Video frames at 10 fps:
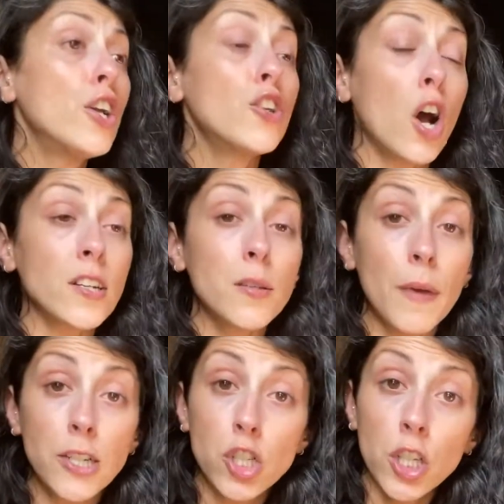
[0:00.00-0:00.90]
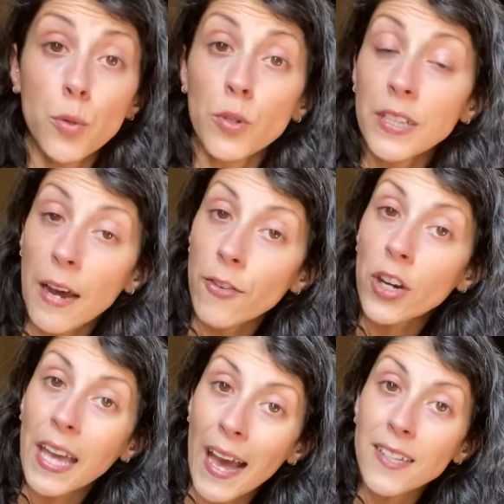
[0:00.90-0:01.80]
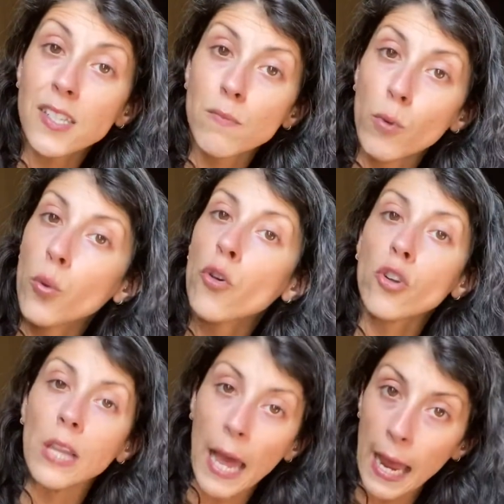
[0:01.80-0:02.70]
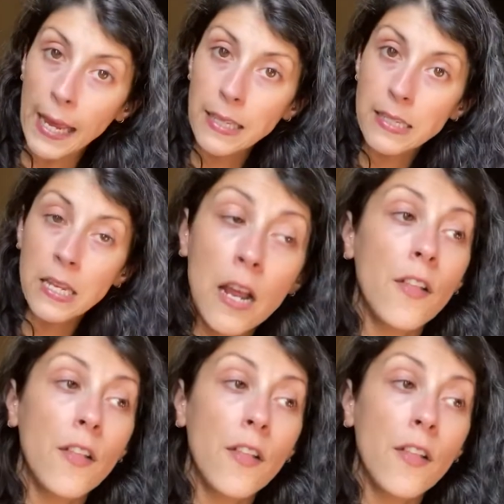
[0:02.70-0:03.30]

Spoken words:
Not to mention, you will never get smoother legs